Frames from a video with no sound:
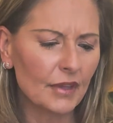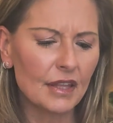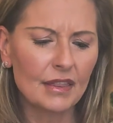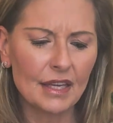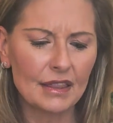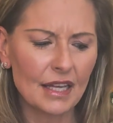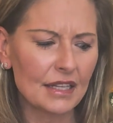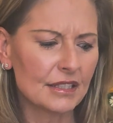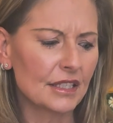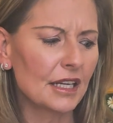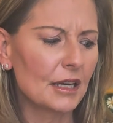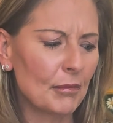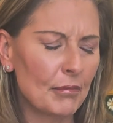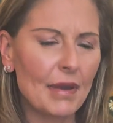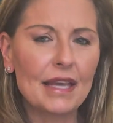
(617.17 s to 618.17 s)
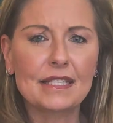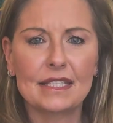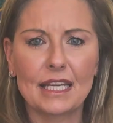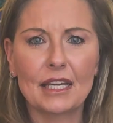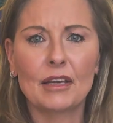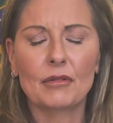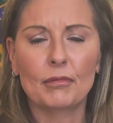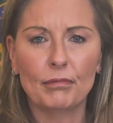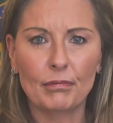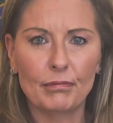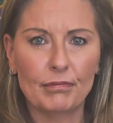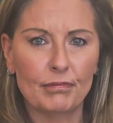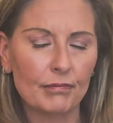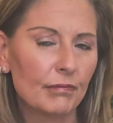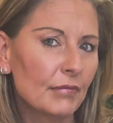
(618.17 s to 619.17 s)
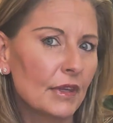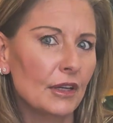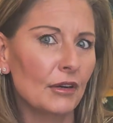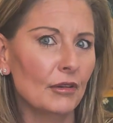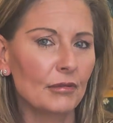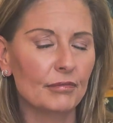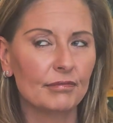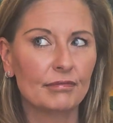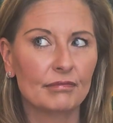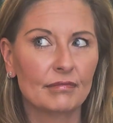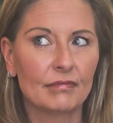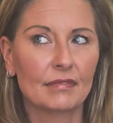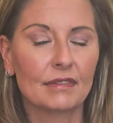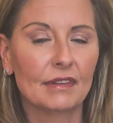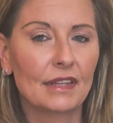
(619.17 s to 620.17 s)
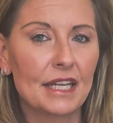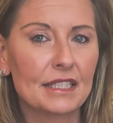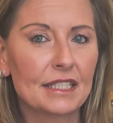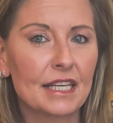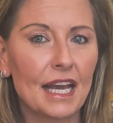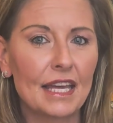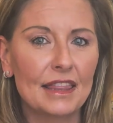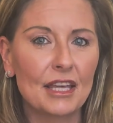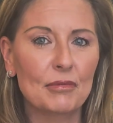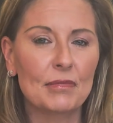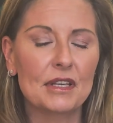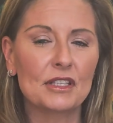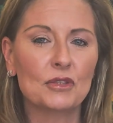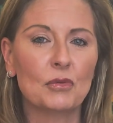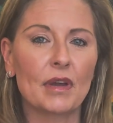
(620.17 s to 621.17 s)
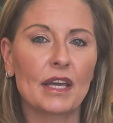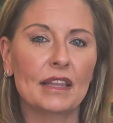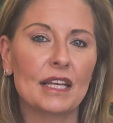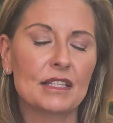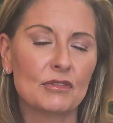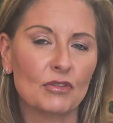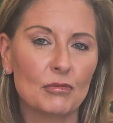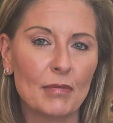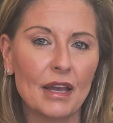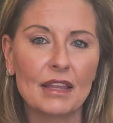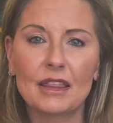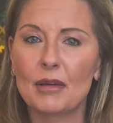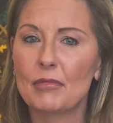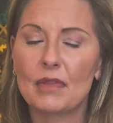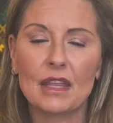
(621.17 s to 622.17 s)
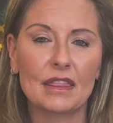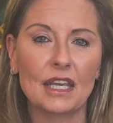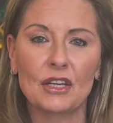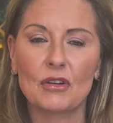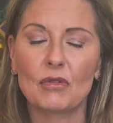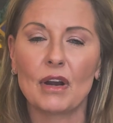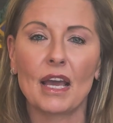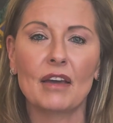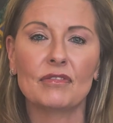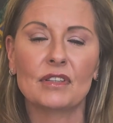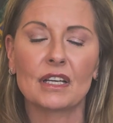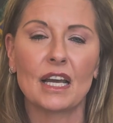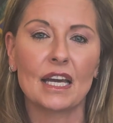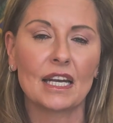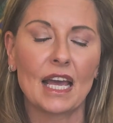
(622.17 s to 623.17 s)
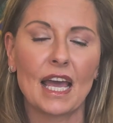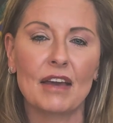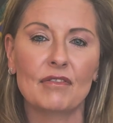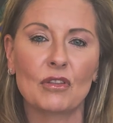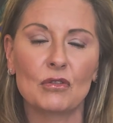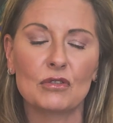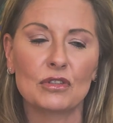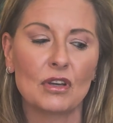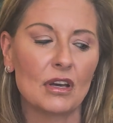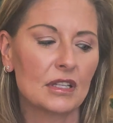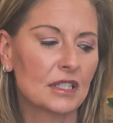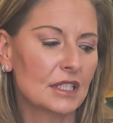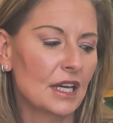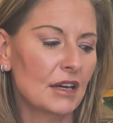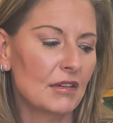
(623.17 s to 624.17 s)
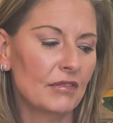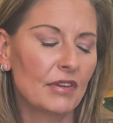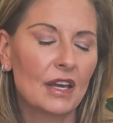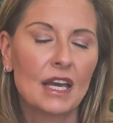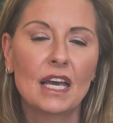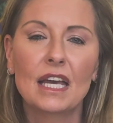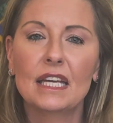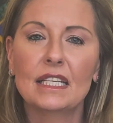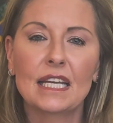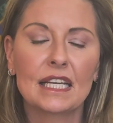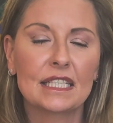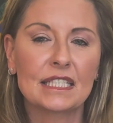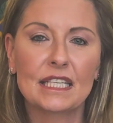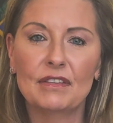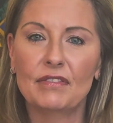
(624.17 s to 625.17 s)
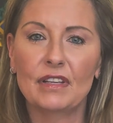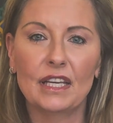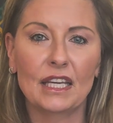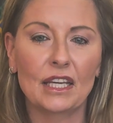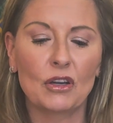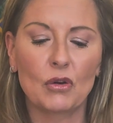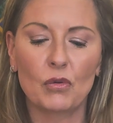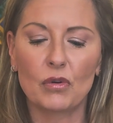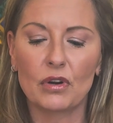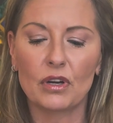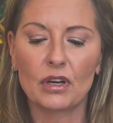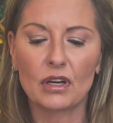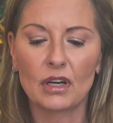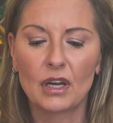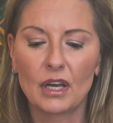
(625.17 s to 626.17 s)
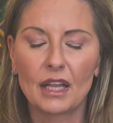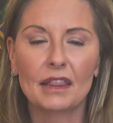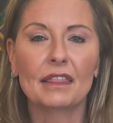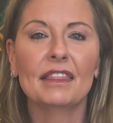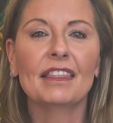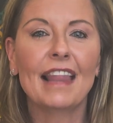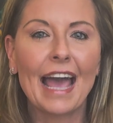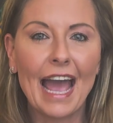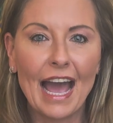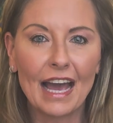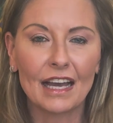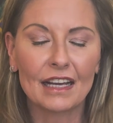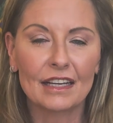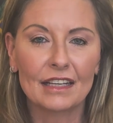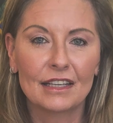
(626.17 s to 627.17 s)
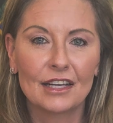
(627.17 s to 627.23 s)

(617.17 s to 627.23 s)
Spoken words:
I think that's an amazing little, let's guide them this way. Let's remind them that they don't have to kind of have those thoughts of negativity or lack.